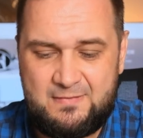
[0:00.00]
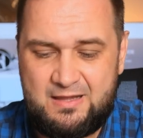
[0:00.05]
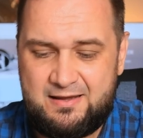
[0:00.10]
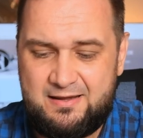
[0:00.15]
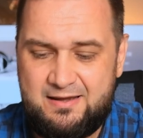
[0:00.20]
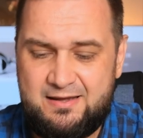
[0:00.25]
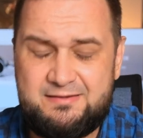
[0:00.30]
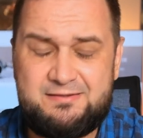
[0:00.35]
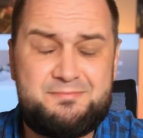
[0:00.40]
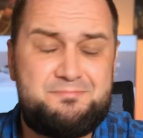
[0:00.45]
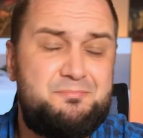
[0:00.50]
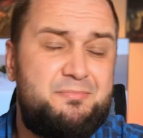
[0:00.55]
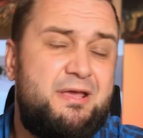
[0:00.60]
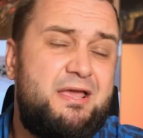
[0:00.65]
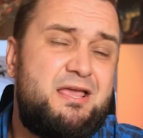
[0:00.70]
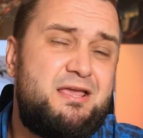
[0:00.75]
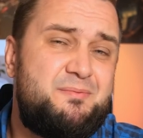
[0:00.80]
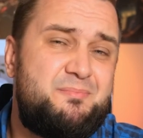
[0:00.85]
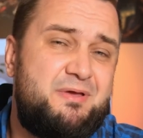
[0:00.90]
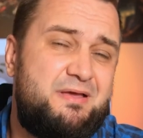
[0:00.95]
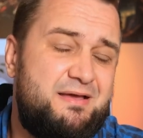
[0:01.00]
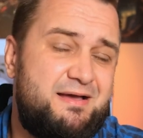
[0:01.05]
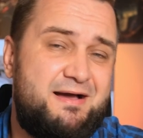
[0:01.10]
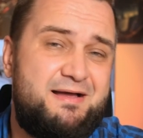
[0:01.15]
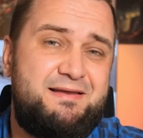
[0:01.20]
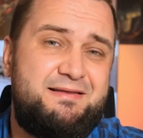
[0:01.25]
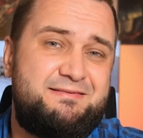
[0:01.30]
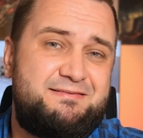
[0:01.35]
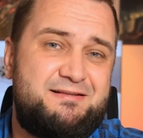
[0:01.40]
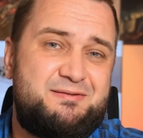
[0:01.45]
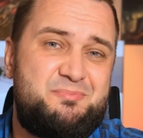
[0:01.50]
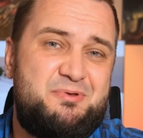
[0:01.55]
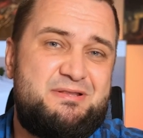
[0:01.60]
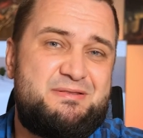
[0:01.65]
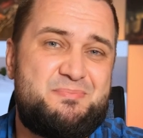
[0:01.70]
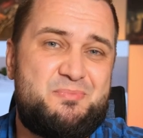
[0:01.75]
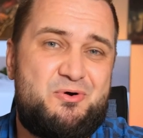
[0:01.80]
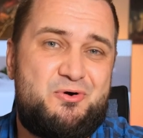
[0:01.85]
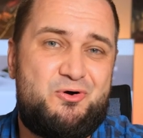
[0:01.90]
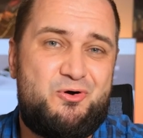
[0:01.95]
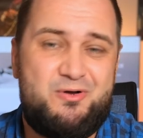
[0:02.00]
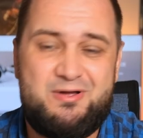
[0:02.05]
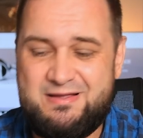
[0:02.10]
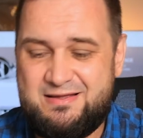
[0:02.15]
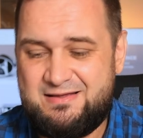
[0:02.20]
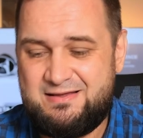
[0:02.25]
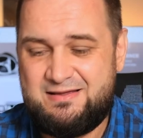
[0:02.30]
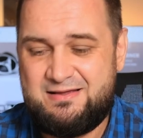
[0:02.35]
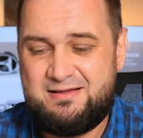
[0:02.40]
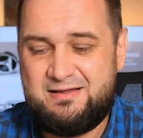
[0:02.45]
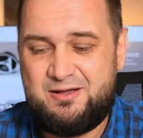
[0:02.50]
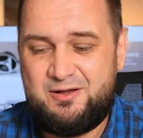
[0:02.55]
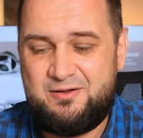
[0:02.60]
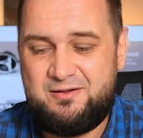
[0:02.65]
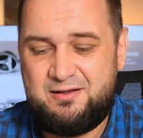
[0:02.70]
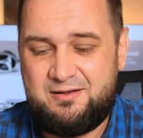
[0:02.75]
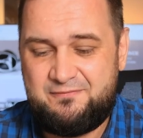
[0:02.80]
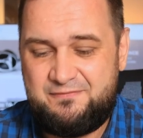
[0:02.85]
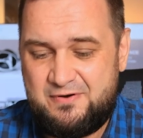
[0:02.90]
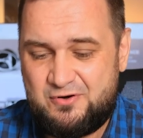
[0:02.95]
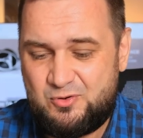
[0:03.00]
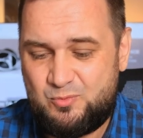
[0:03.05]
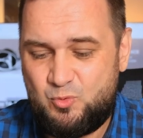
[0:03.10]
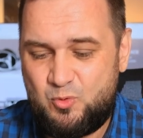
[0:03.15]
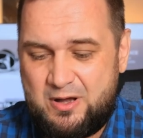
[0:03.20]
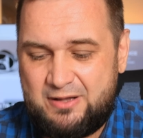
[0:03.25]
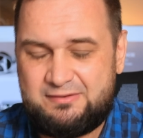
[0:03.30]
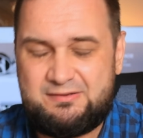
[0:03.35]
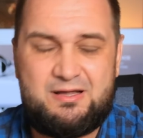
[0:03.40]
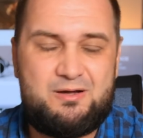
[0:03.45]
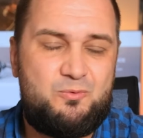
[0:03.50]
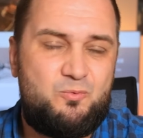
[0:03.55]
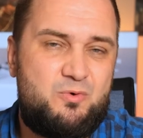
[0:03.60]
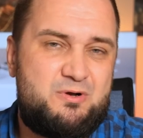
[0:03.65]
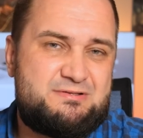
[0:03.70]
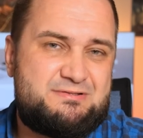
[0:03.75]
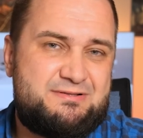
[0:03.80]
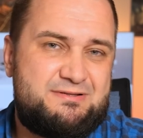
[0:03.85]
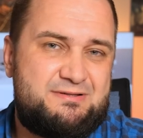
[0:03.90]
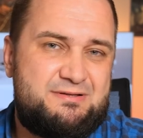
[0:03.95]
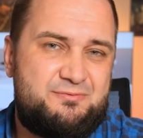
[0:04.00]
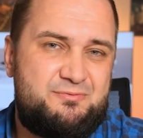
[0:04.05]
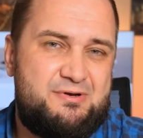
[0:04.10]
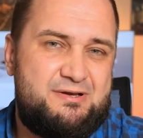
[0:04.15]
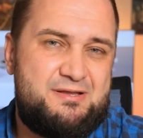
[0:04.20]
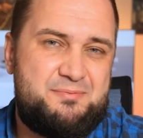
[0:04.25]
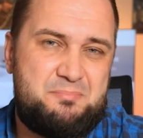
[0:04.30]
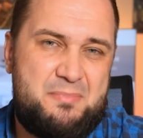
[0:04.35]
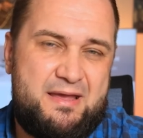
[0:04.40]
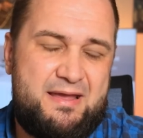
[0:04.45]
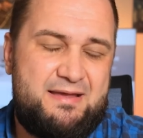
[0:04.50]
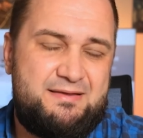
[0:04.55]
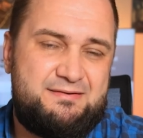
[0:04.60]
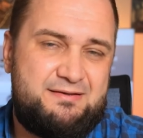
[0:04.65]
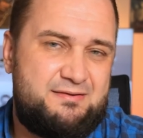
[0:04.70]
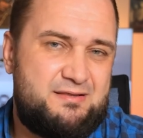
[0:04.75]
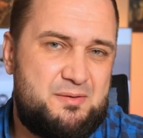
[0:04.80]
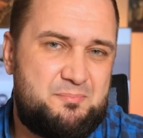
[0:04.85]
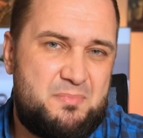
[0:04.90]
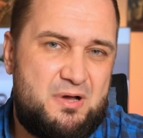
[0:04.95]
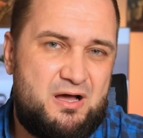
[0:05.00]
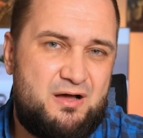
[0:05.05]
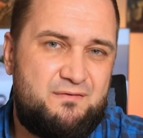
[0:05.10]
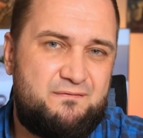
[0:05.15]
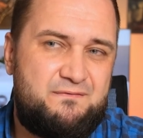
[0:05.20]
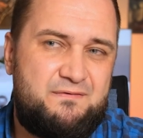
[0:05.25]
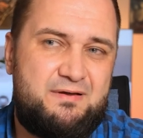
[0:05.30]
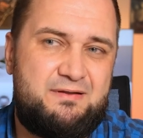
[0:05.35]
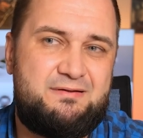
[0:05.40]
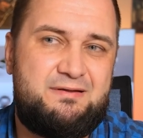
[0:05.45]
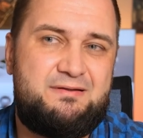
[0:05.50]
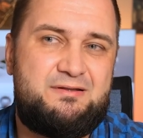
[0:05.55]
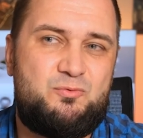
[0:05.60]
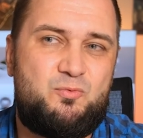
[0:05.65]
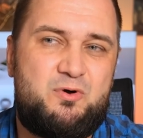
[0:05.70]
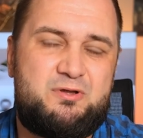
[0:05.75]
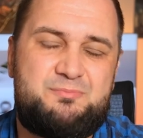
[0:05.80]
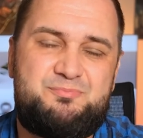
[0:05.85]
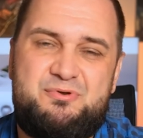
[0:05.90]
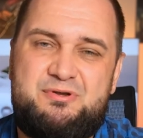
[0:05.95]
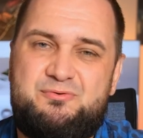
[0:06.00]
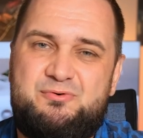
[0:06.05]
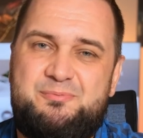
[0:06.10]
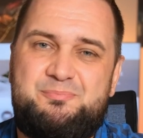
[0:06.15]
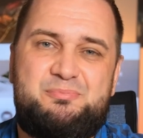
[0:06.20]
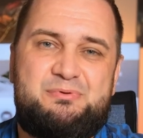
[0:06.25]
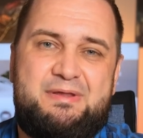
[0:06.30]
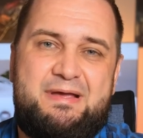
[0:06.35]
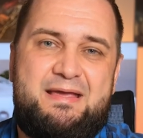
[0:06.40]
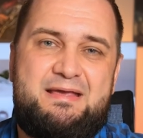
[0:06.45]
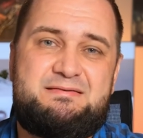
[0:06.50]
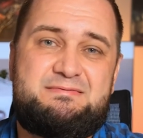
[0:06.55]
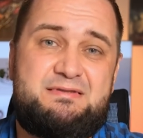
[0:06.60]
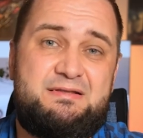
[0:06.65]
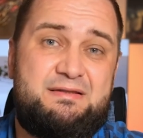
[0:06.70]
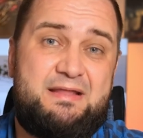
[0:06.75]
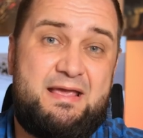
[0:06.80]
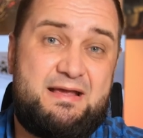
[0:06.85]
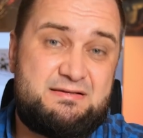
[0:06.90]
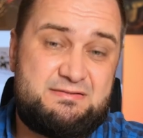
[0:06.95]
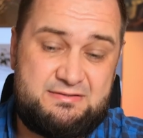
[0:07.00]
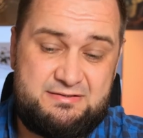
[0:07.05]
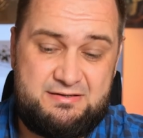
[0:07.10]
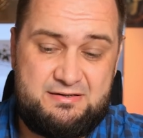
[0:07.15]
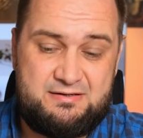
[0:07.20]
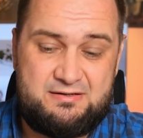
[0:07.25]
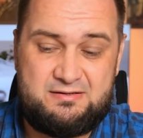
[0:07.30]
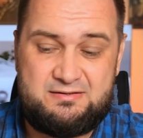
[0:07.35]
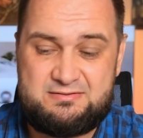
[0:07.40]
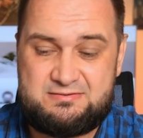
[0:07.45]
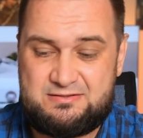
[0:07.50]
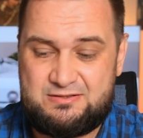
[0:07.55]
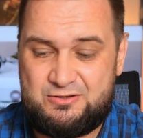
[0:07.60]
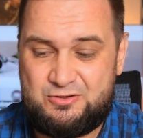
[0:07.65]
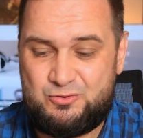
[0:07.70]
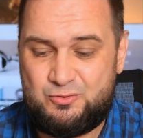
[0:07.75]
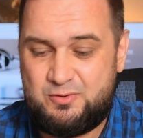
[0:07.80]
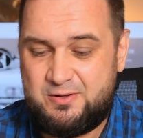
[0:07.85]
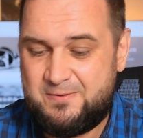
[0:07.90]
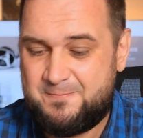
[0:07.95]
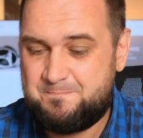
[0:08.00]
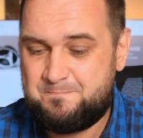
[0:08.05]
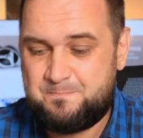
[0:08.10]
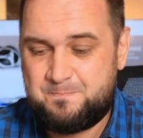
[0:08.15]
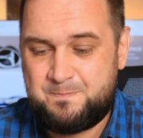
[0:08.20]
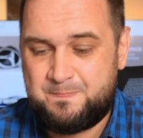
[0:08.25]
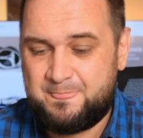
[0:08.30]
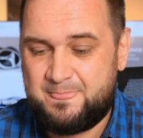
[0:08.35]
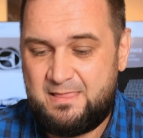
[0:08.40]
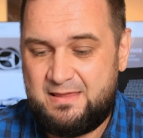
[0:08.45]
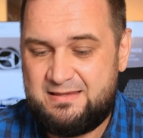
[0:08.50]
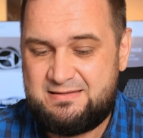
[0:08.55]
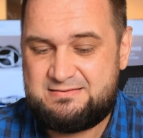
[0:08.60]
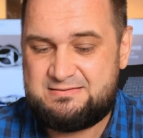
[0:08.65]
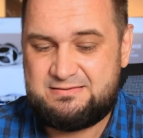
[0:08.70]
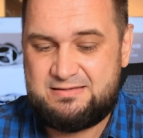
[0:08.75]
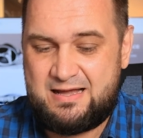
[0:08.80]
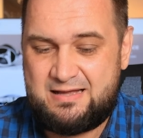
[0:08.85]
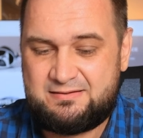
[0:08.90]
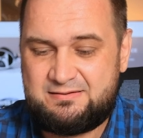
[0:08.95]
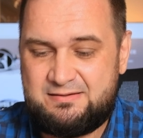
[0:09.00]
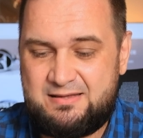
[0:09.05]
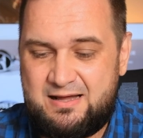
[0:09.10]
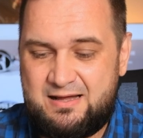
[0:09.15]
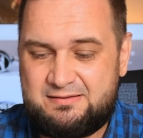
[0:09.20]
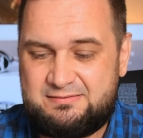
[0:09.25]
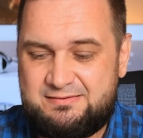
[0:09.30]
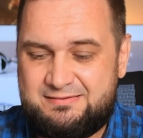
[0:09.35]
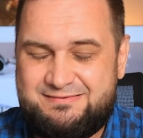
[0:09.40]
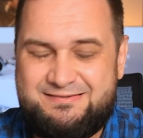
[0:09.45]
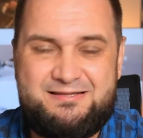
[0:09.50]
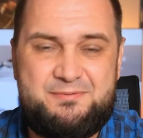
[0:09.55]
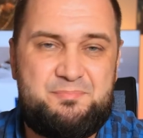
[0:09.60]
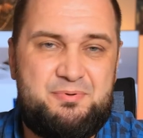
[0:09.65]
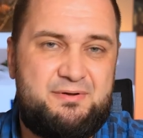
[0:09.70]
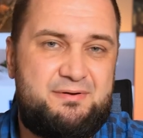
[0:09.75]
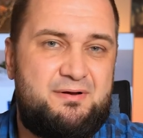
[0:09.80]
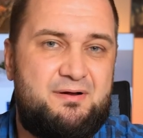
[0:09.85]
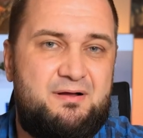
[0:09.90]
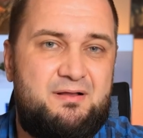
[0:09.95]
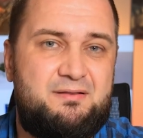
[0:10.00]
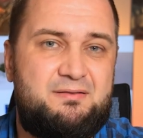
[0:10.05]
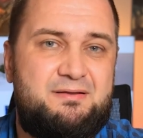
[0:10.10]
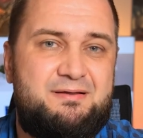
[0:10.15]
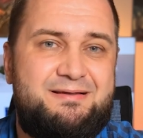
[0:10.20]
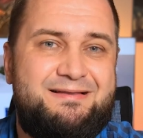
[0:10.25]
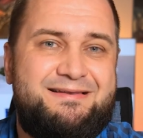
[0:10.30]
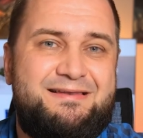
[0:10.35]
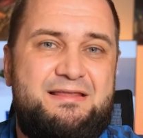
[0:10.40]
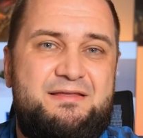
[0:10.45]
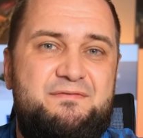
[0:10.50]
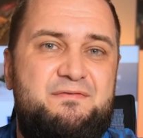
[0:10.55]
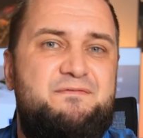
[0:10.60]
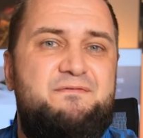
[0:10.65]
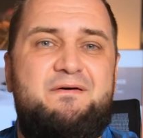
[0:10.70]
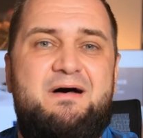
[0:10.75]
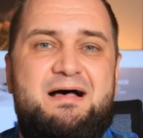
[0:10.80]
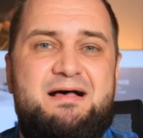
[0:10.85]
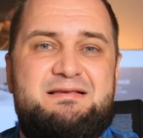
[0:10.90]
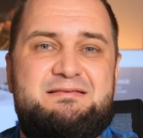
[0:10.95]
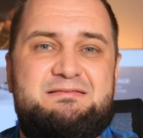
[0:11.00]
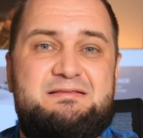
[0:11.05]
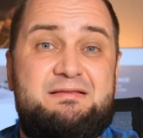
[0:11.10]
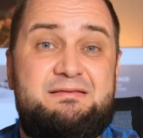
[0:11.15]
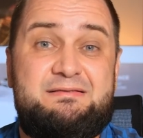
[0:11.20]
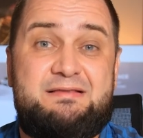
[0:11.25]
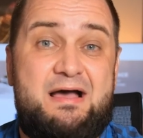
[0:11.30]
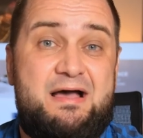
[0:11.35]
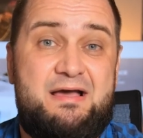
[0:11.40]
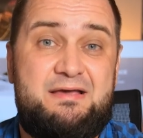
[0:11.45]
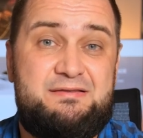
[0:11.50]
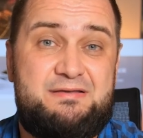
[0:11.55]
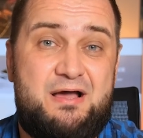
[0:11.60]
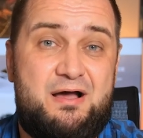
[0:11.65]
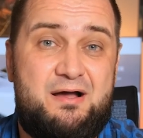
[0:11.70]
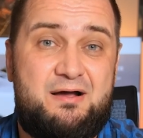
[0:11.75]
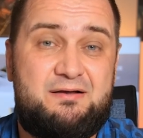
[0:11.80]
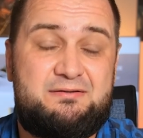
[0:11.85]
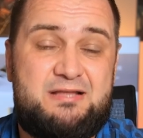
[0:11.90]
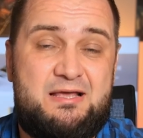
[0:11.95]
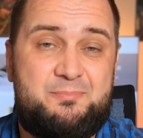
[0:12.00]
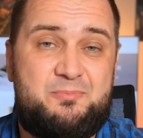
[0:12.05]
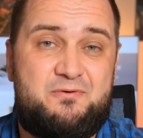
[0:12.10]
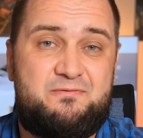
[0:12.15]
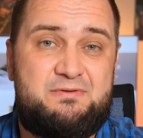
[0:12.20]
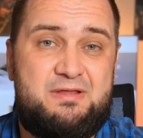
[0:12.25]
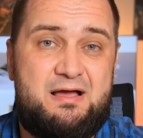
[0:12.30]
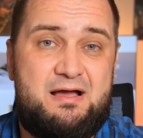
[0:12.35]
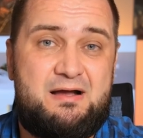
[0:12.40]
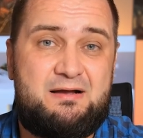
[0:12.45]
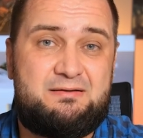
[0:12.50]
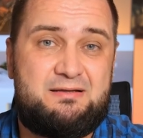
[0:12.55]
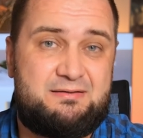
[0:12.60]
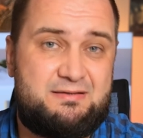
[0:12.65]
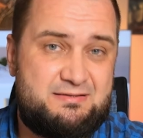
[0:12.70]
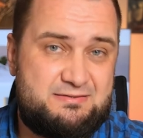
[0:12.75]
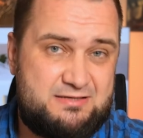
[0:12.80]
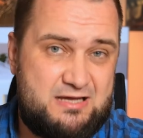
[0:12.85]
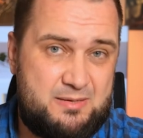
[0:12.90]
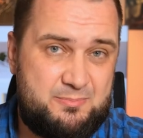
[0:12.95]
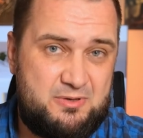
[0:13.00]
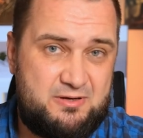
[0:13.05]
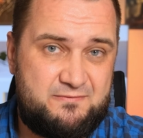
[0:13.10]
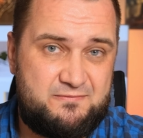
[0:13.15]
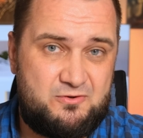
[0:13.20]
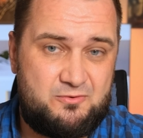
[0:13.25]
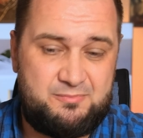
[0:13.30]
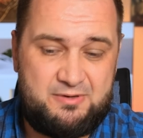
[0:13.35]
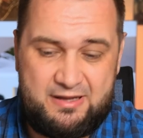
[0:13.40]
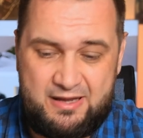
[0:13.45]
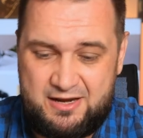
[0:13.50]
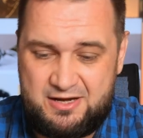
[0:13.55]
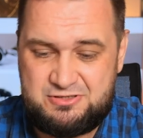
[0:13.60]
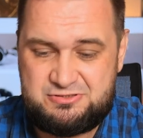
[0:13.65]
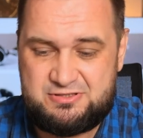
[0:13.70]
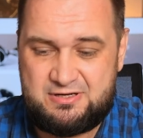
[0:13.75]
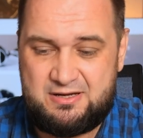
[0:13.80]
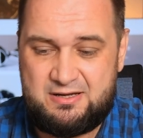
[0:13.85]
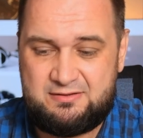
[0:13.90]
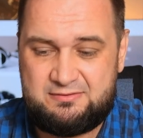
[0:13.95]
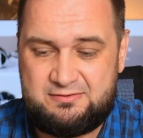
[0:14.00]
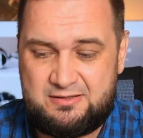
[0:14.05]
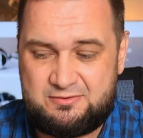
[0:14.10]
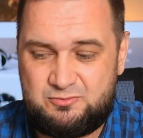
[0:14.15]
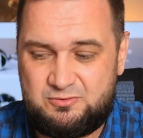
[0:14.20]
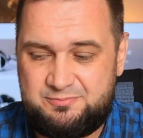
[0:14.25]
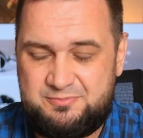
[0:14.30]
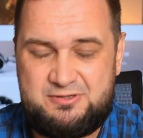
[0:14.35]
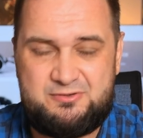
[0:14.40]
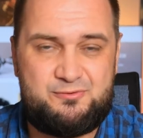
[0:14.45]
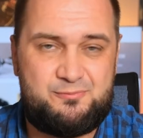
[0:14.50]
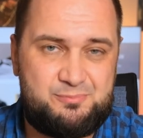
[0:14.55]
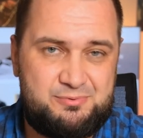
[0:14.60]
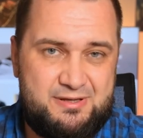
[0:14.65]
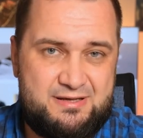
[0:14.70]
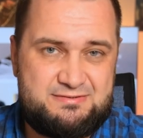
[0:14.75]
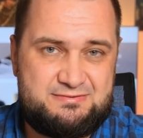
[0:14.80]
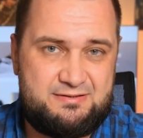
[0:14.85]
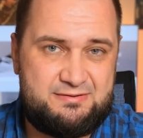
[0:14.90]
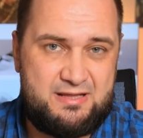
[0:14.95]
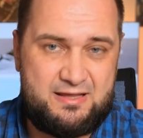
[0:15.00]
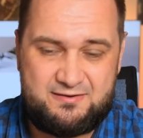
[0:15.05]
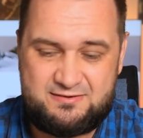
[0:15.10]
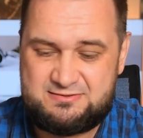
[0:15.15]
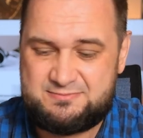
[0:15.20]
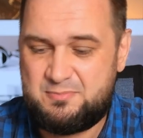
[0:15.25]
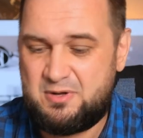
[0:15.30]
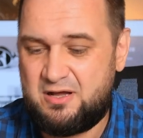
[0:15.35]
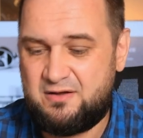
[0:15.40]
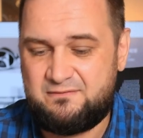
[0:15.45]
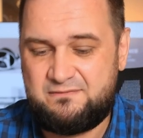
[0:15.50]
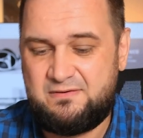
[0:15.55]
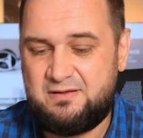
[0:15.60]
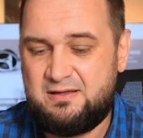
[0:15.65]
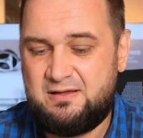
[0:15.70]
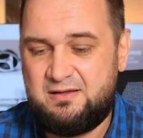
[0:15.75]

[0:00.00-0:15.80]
and maybe a little bit more. Ferrum WANDLA wasn't really made in a month, and it won't be replaced the next year, so it's not that typical live fast, die young type of DAC that is coming from Asia that will be replaced the next month.